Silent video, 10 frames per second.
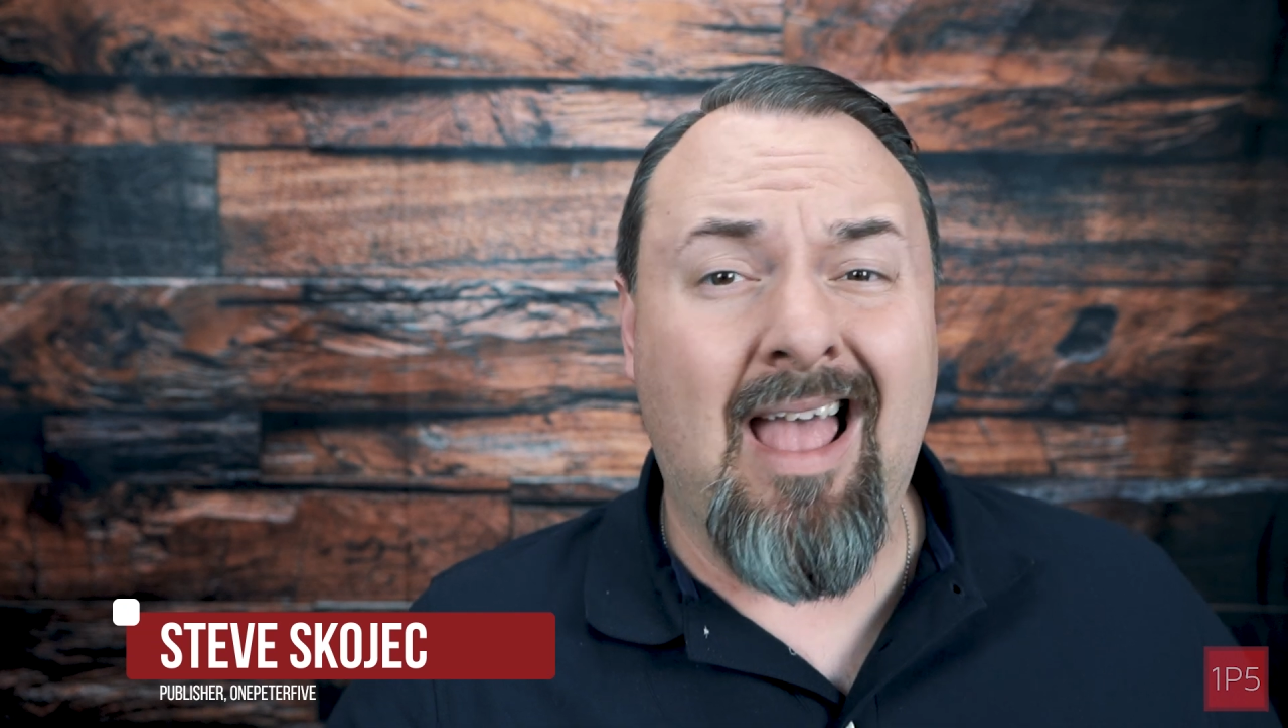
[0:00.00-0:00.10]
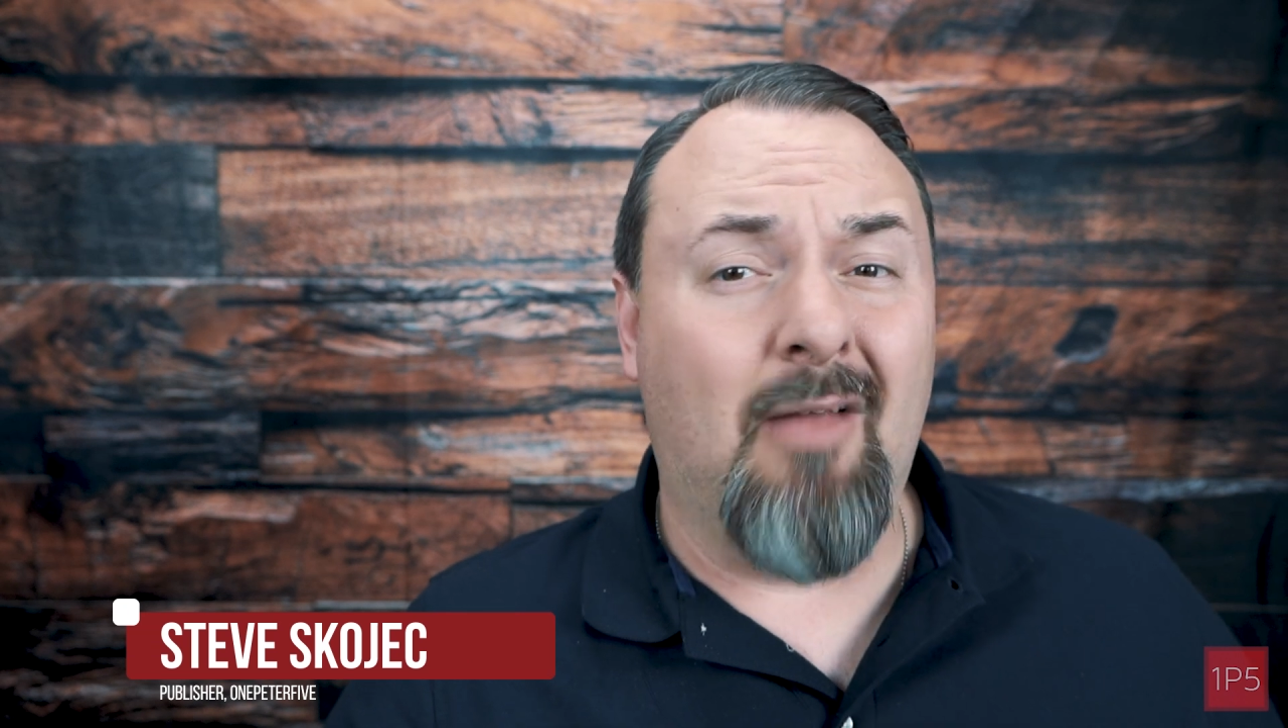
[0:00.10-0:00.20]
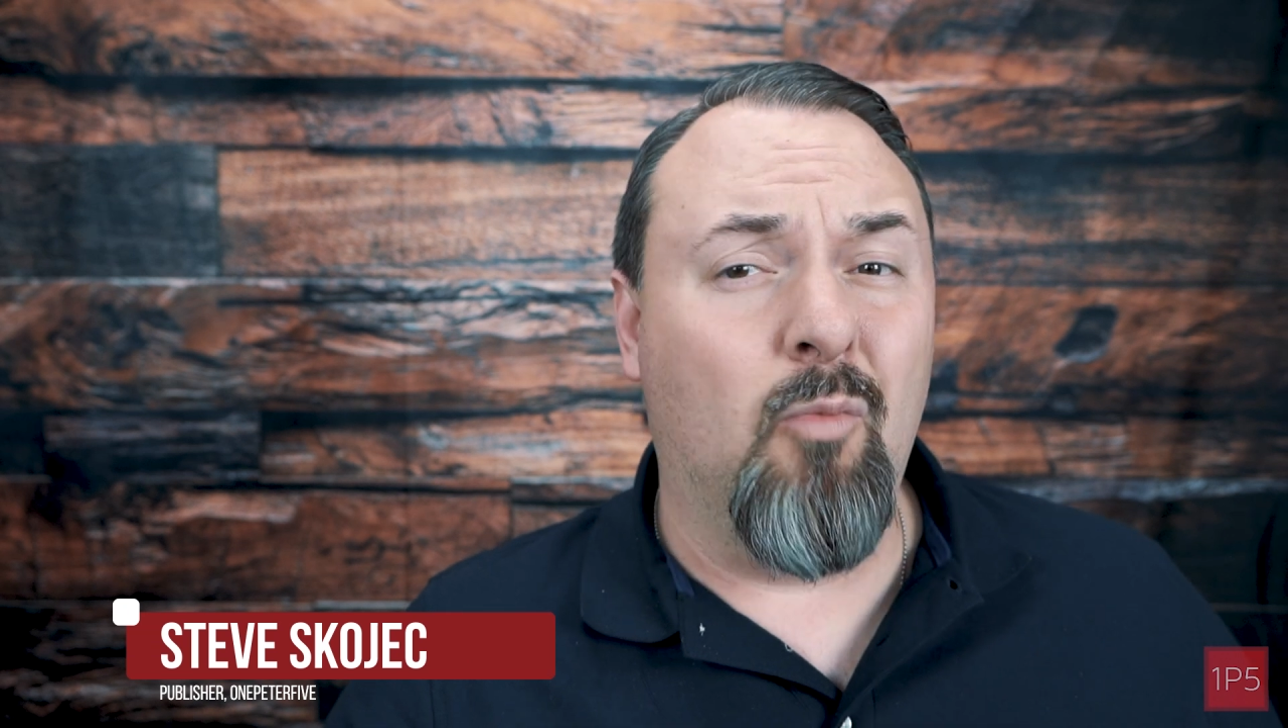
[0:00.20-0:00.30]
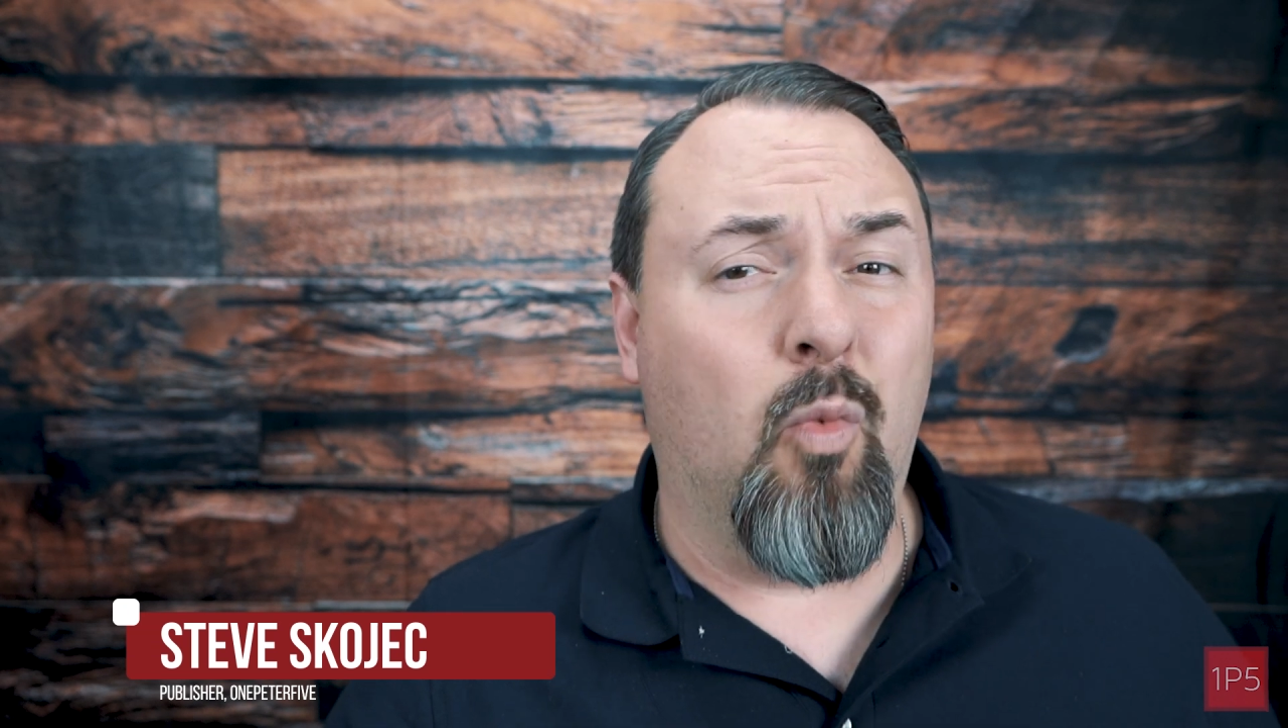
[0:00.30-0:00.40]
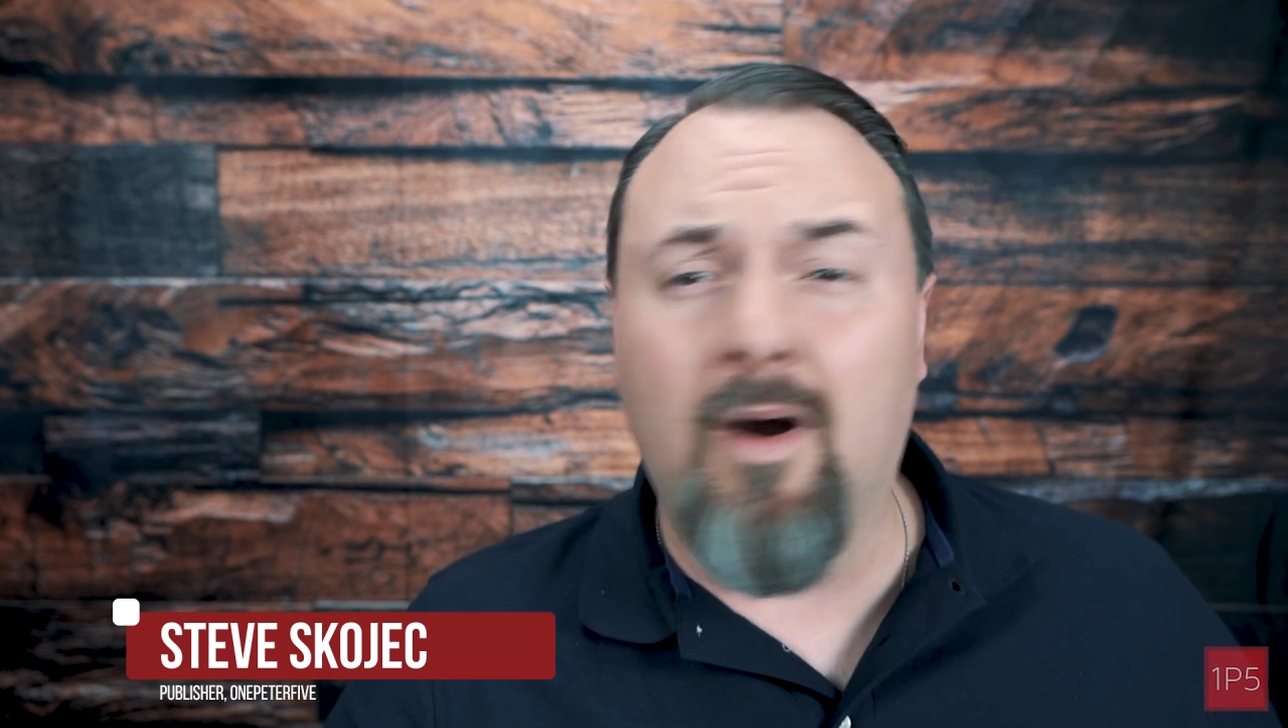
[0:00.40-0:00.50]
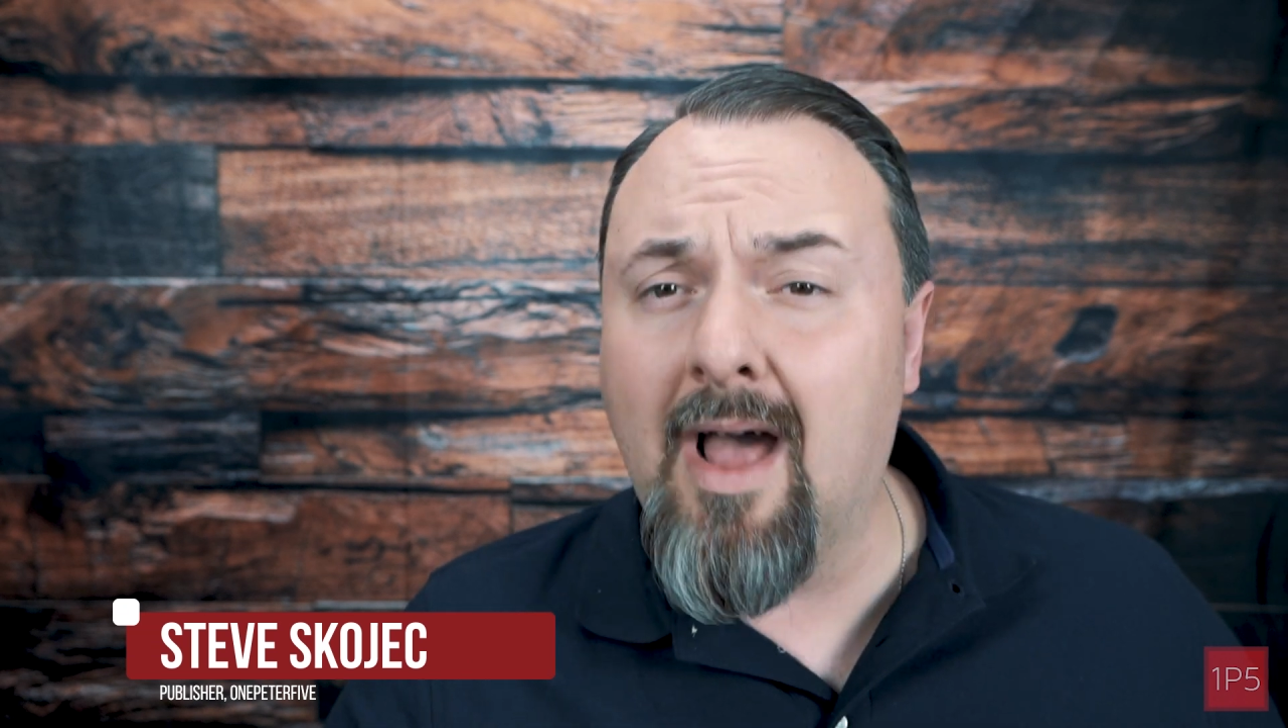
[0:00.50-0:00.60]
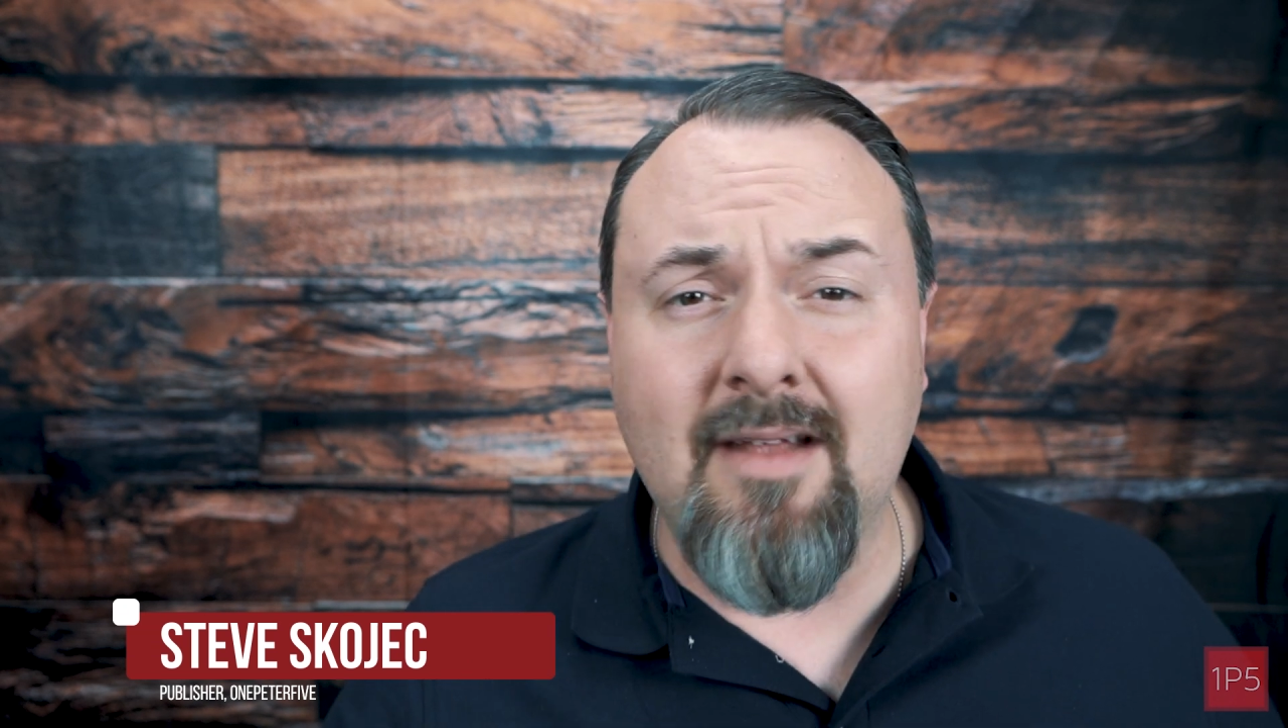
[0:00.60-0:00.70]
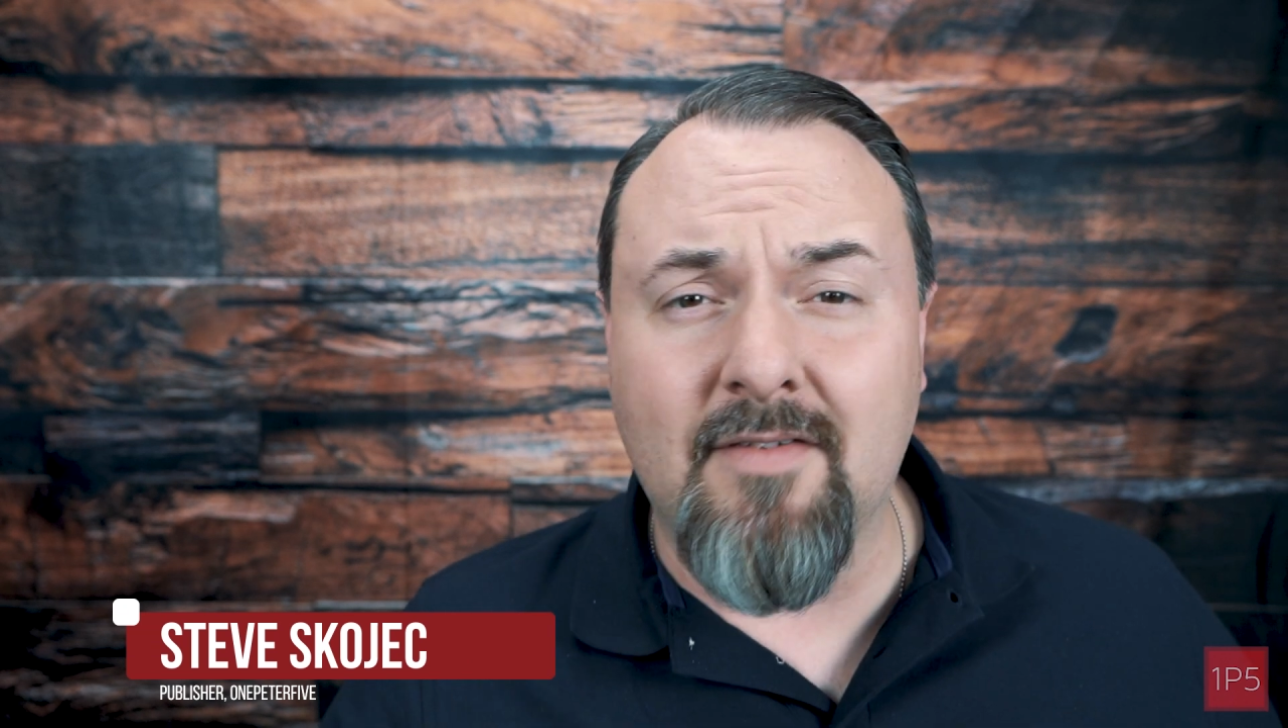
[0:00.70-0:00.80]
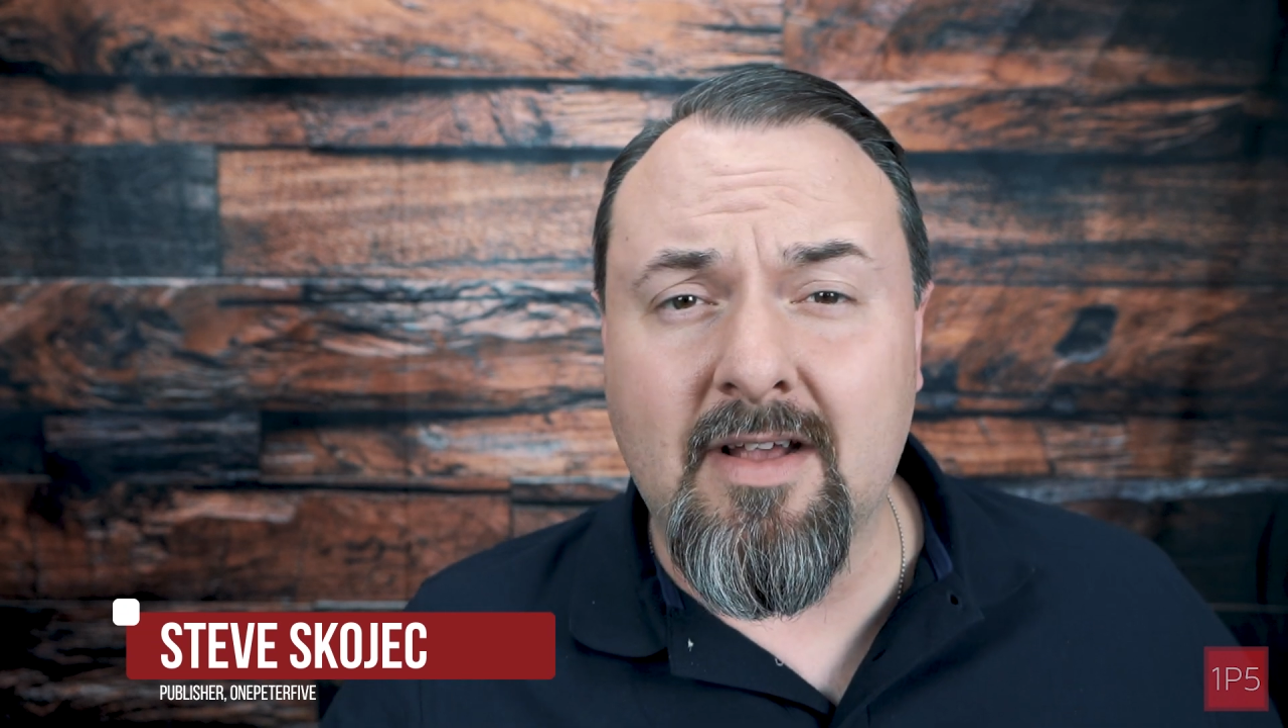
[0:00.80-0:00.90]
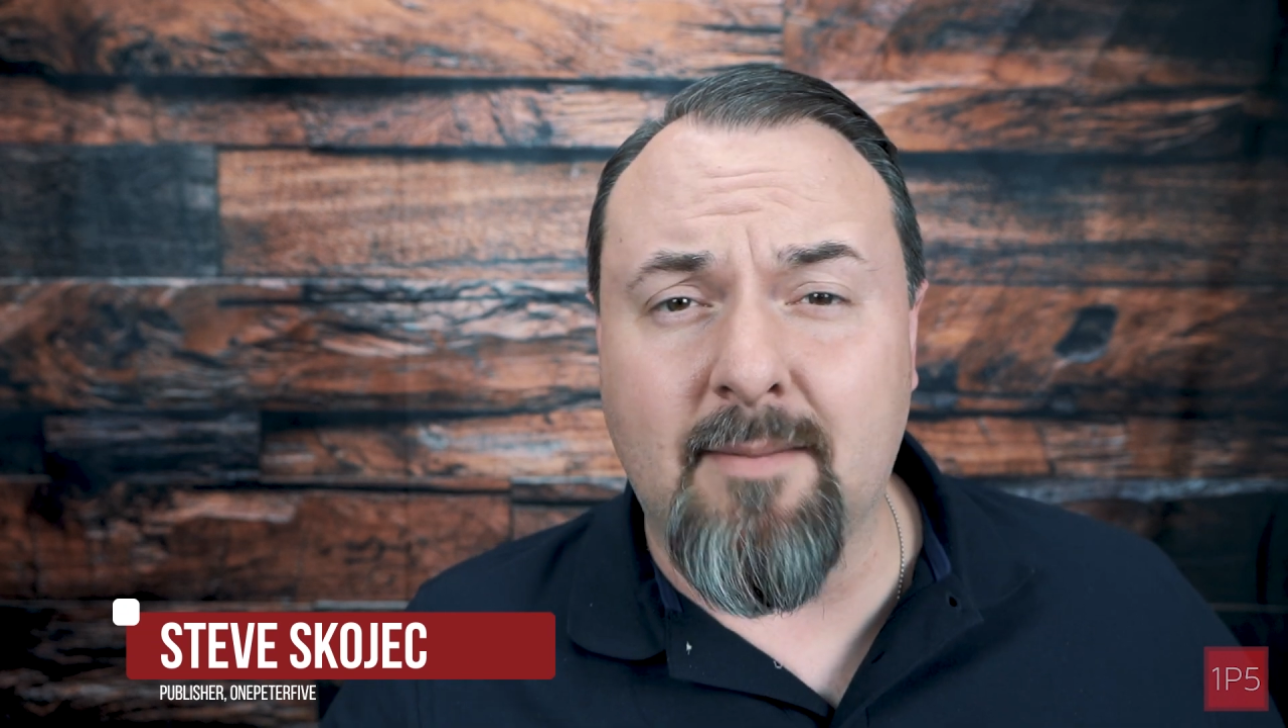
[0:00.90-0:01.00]
and we're not
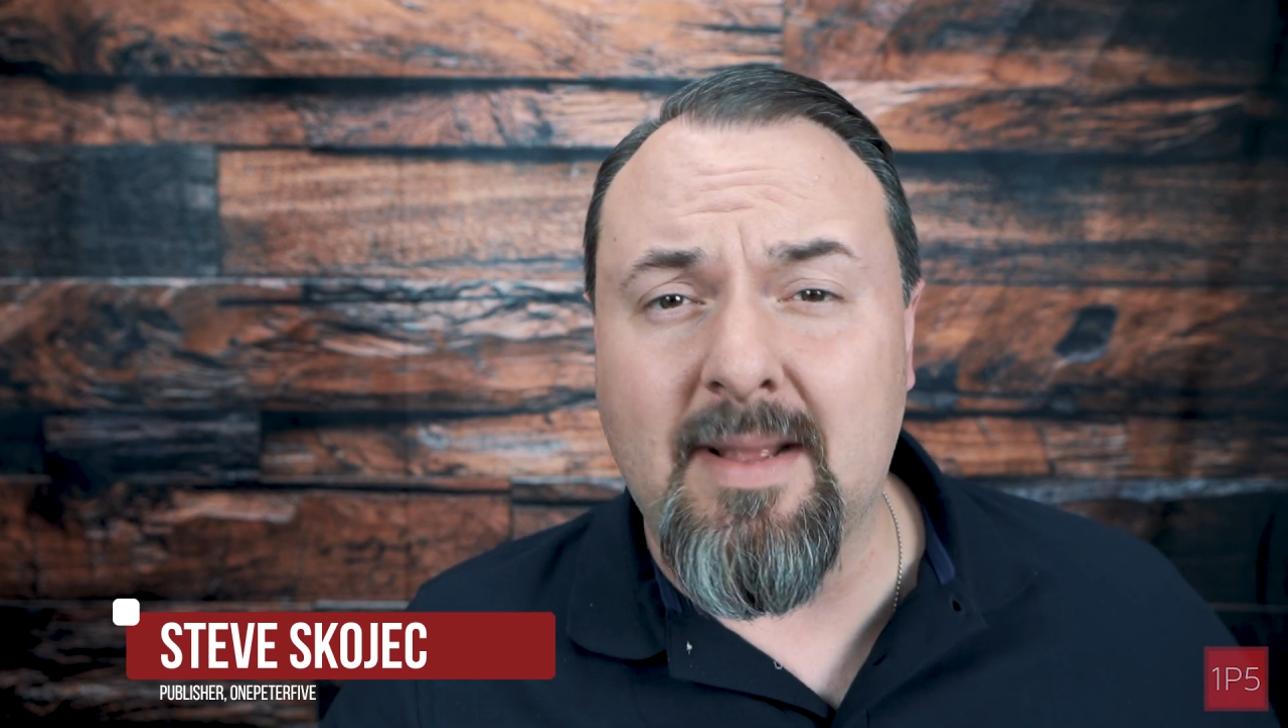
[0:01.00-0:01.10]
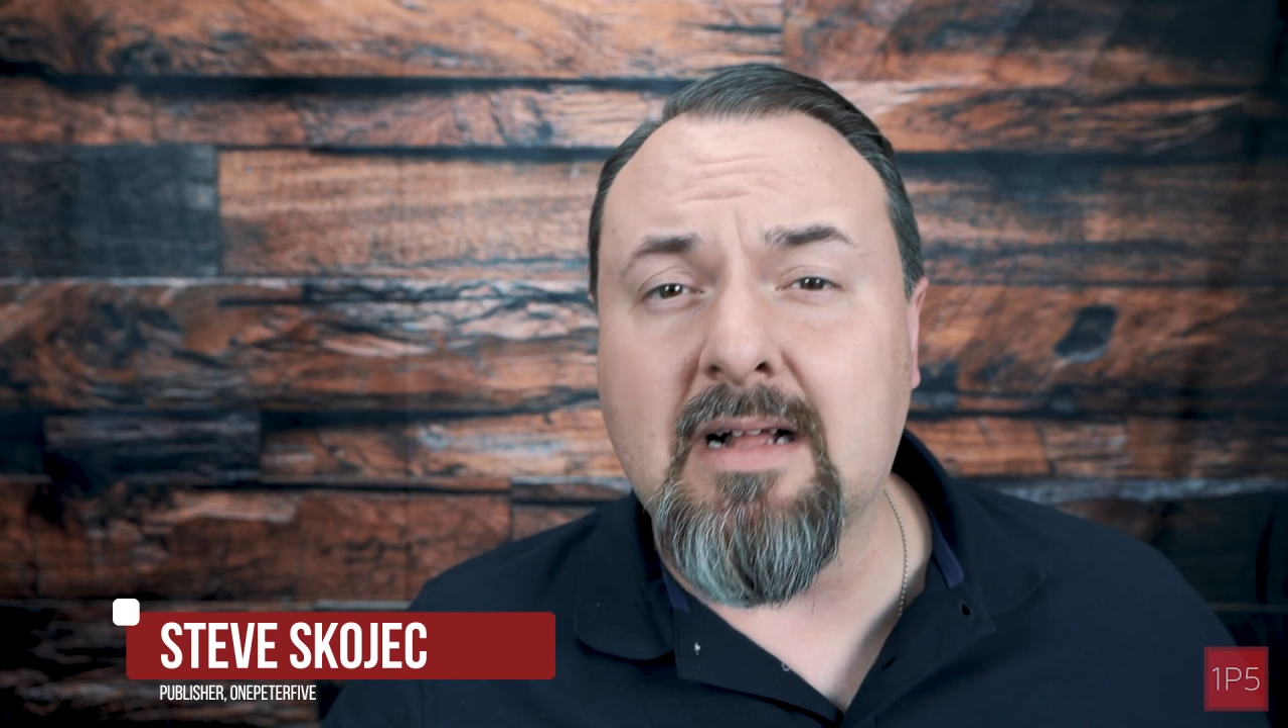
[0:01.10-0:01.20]
even going to be